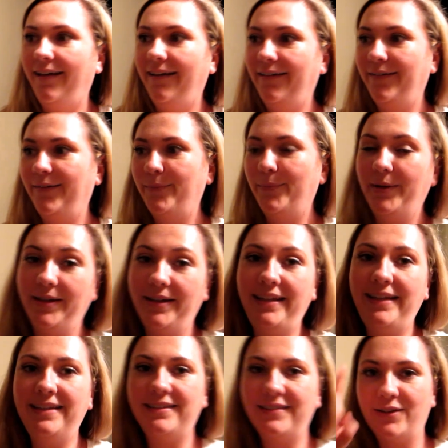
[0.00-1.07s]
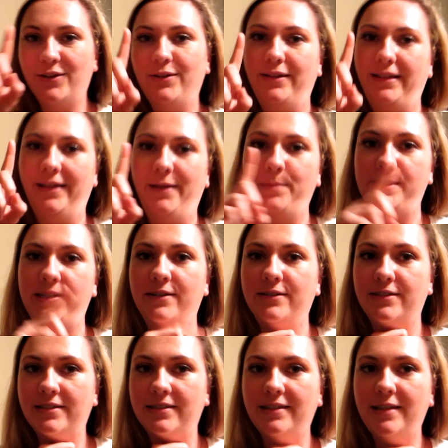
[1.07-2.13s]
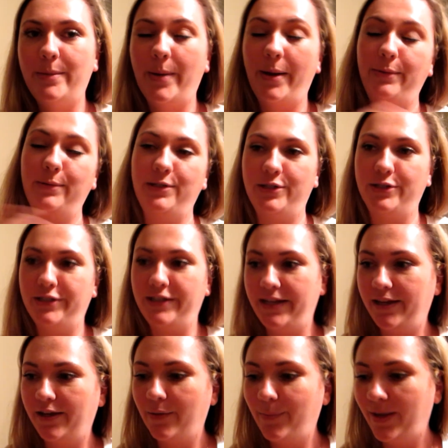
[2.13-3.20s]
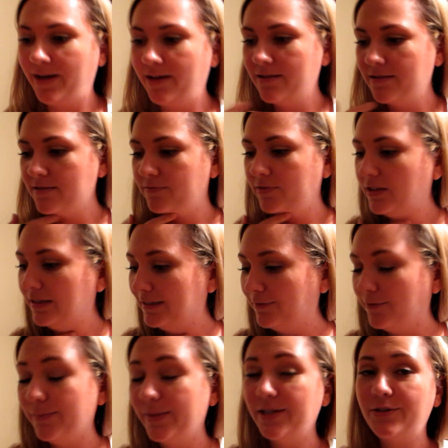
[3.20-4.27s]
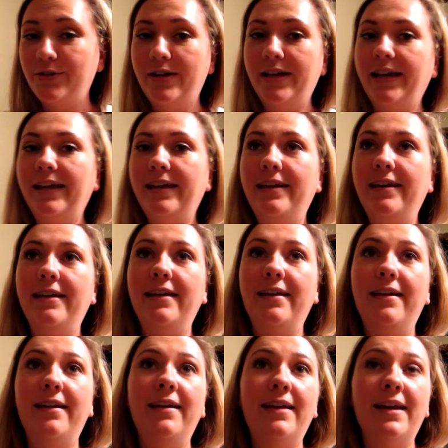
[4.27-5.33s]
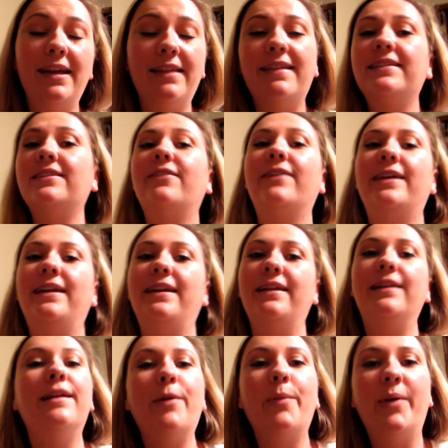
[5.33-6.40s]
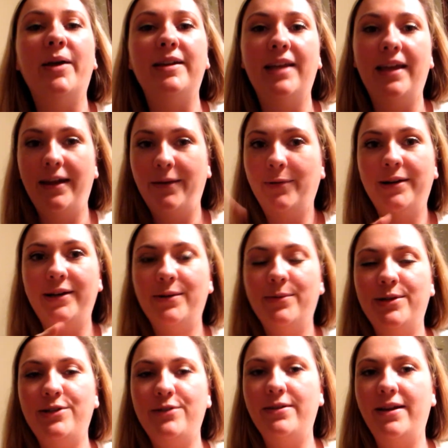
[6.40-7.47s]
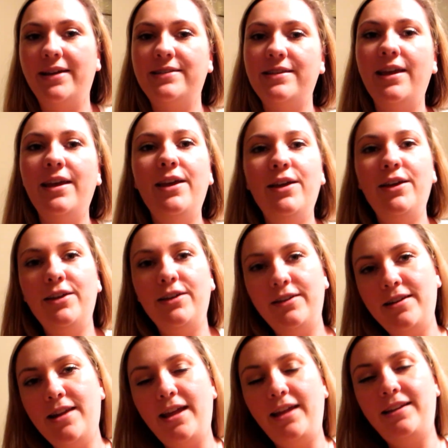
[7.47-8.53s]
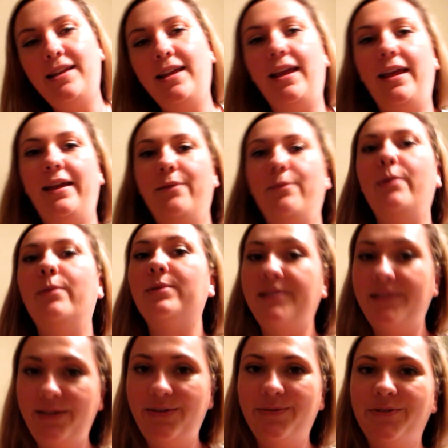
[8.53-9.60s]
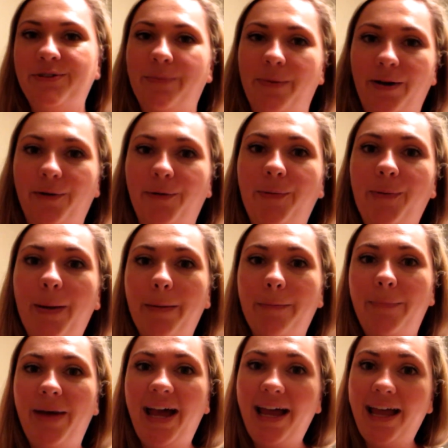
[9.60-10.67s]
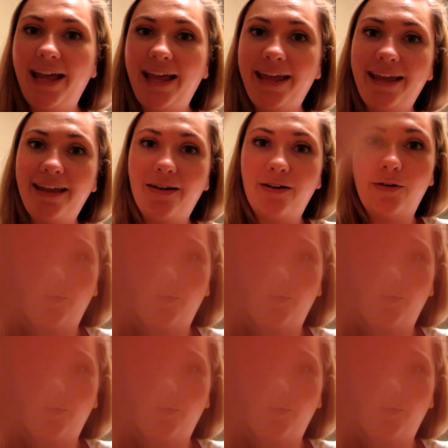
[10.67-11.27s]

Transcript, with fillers: Um, but he is currently upstairs asleep. I was just staying up editing the vlog from yesterday. And that's all edited. But I wanted to wish you guys good night. And we will see you tomorrow. Bye.